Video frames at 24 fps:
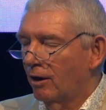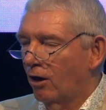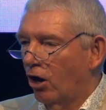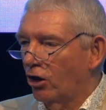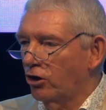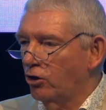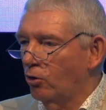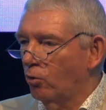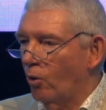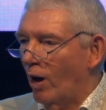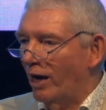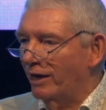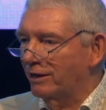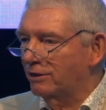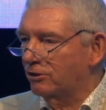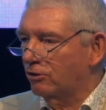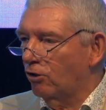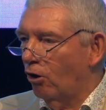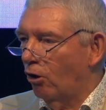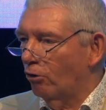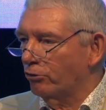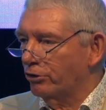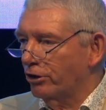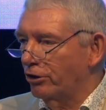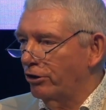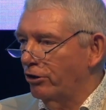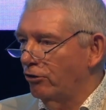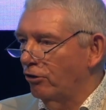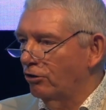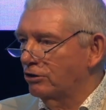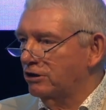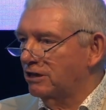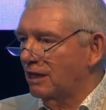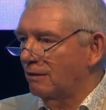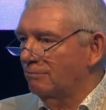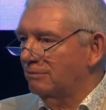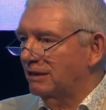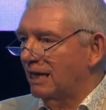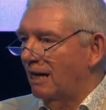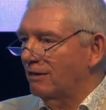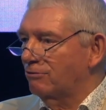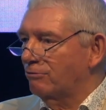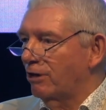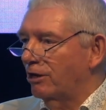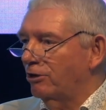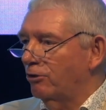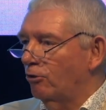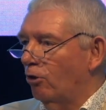Or your white coat. And you know
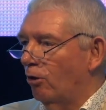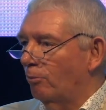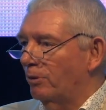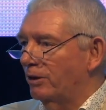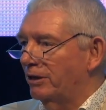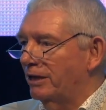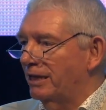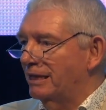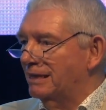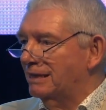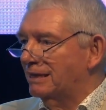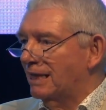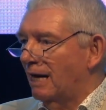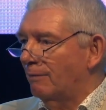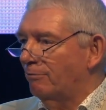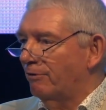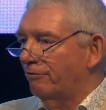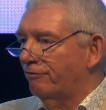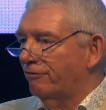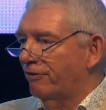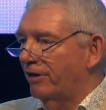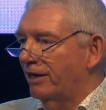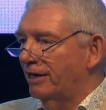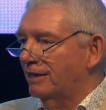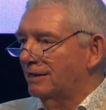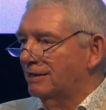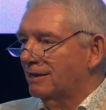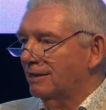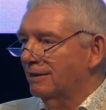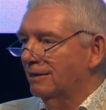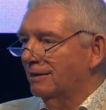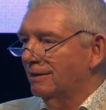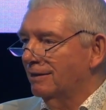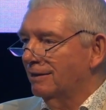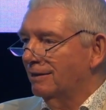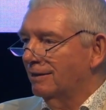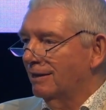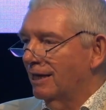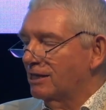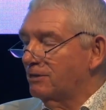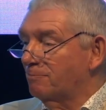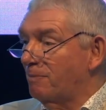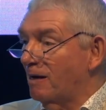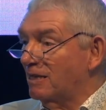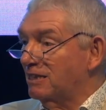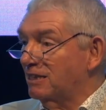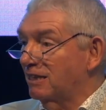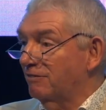sometimes when you open these type of things,
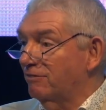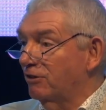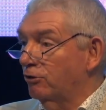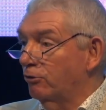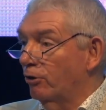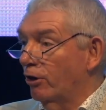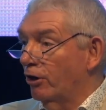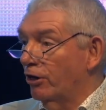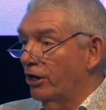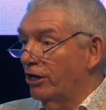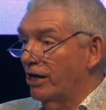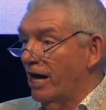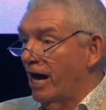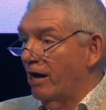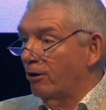especially if you do it on an